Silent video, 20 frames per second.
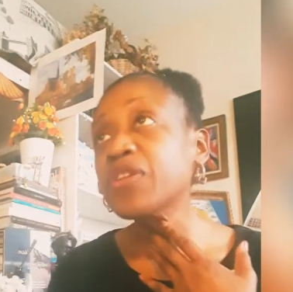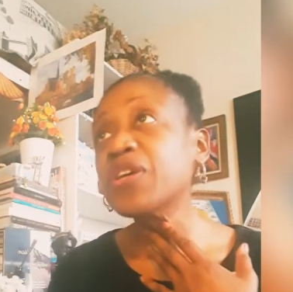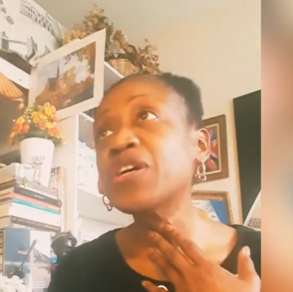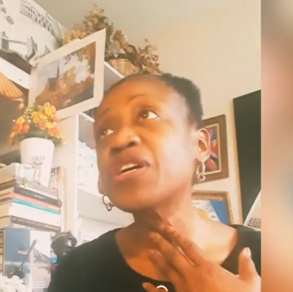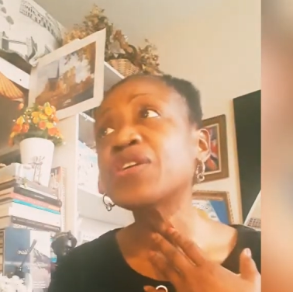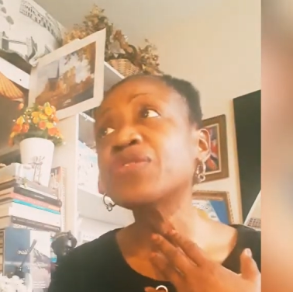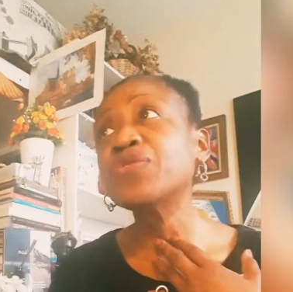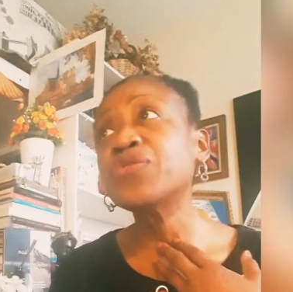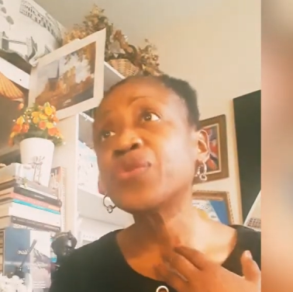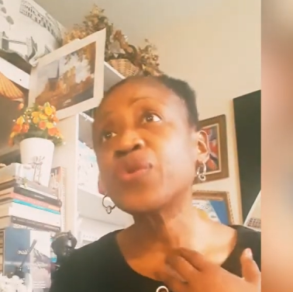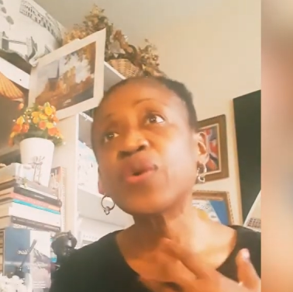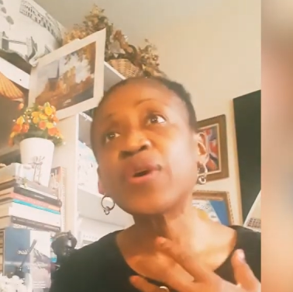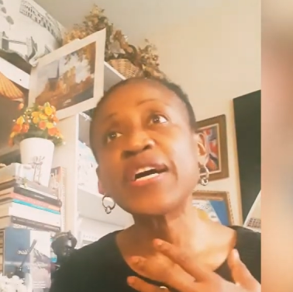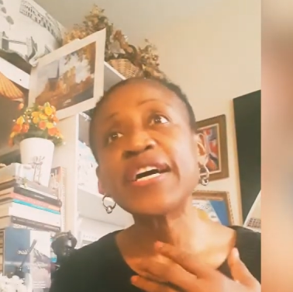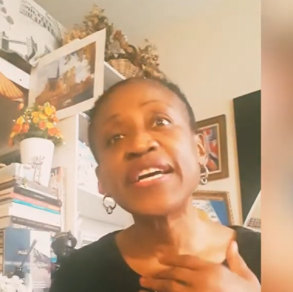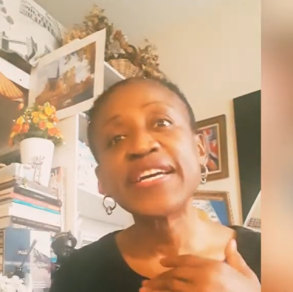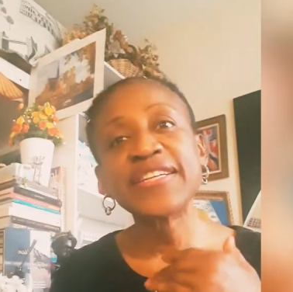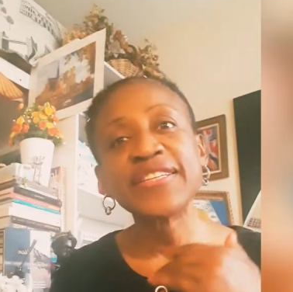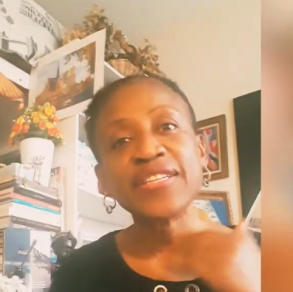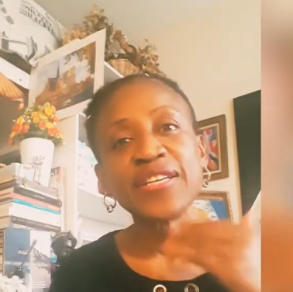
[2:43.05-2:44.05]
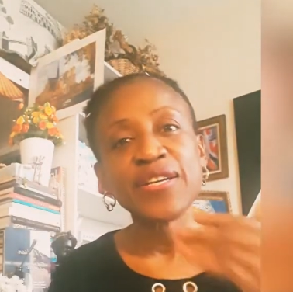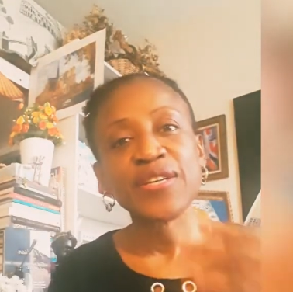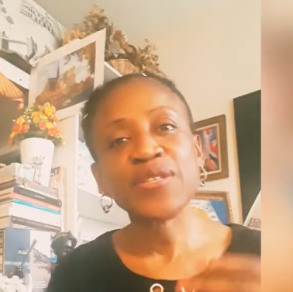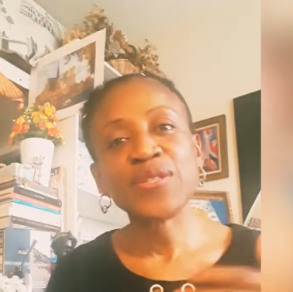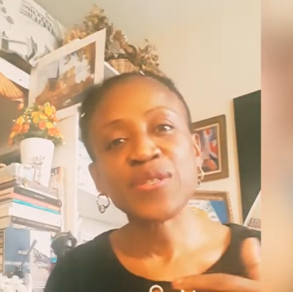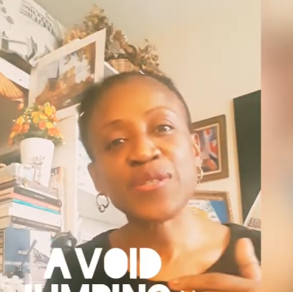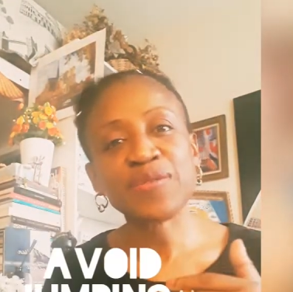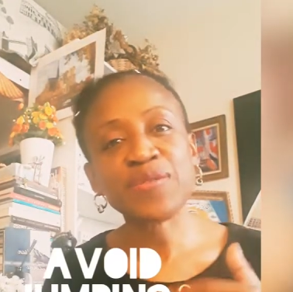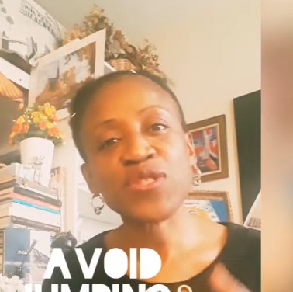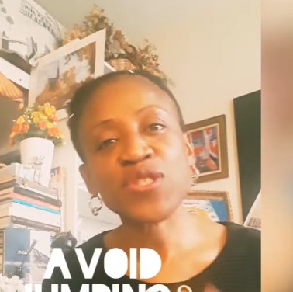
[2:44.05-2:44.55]
avoid
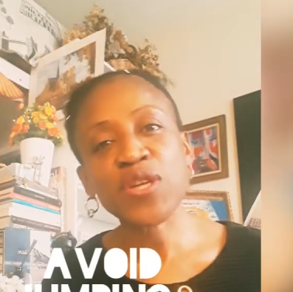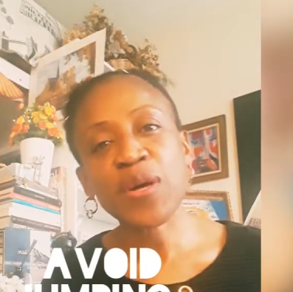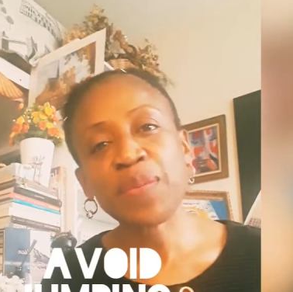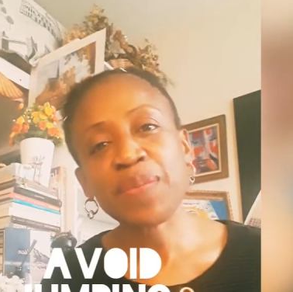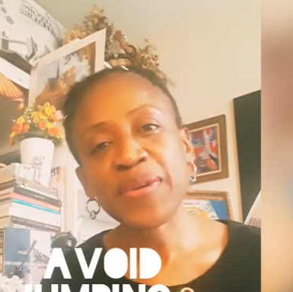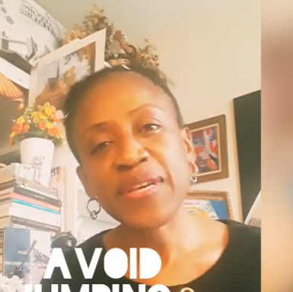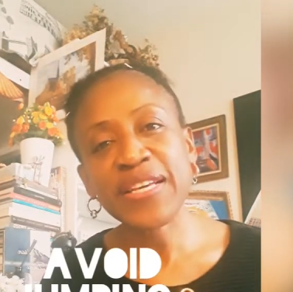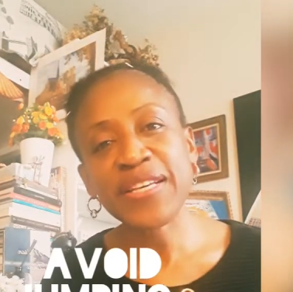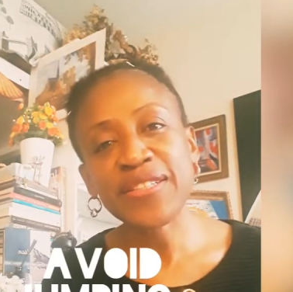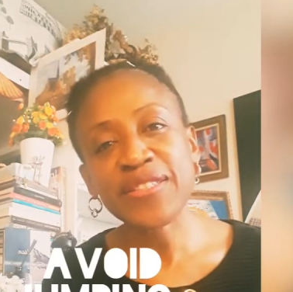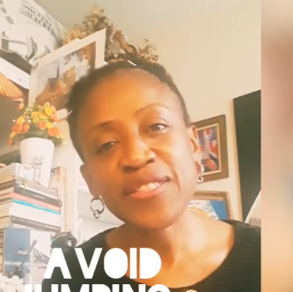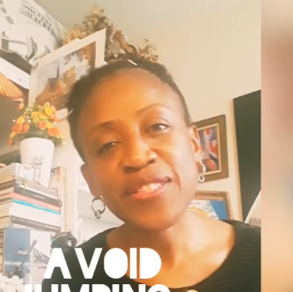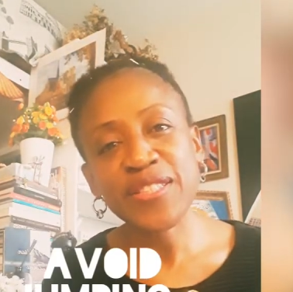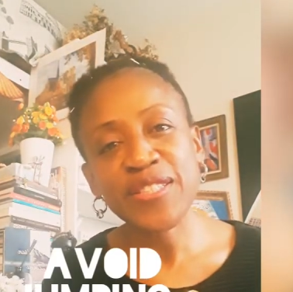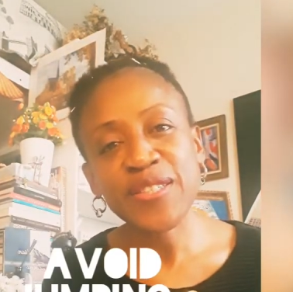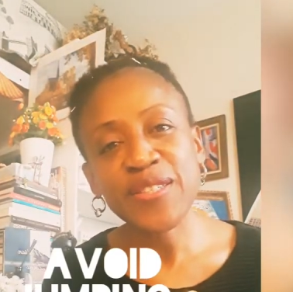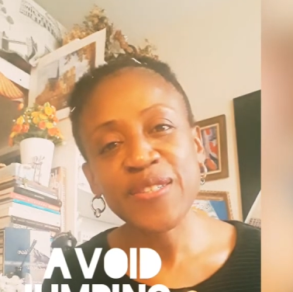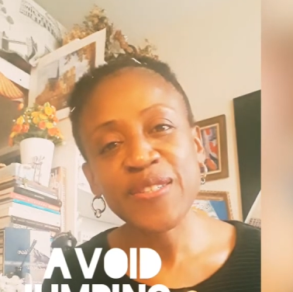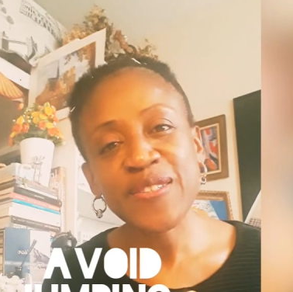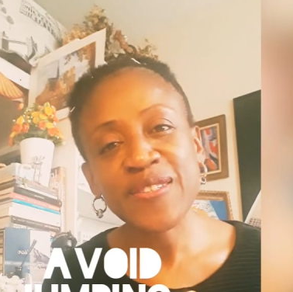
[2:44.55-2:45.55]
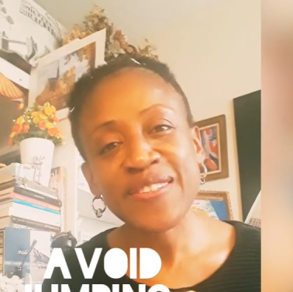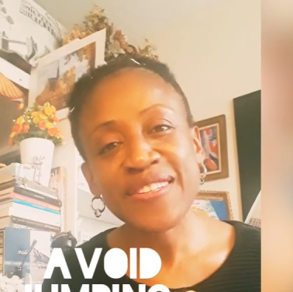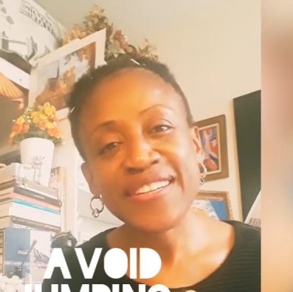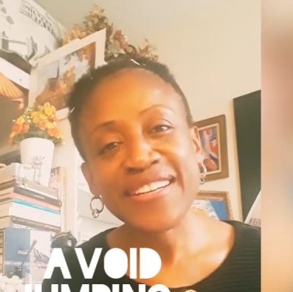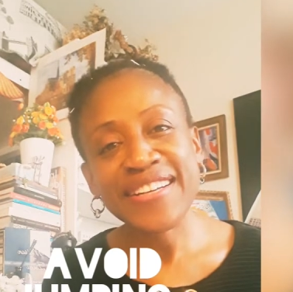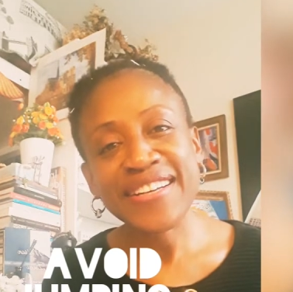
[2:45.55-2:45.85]
sort of jumping to